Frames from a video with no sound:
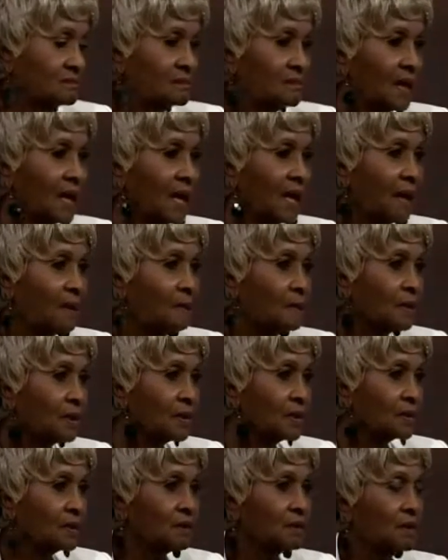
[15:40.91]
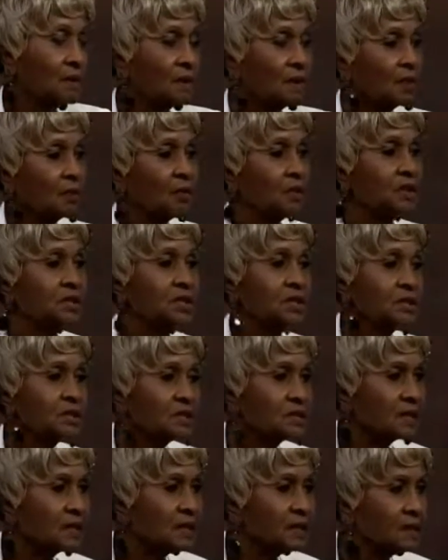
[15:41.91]
hamburger, we should
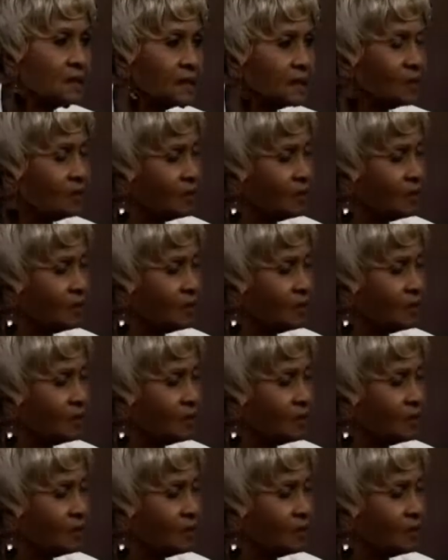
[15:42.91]
say, now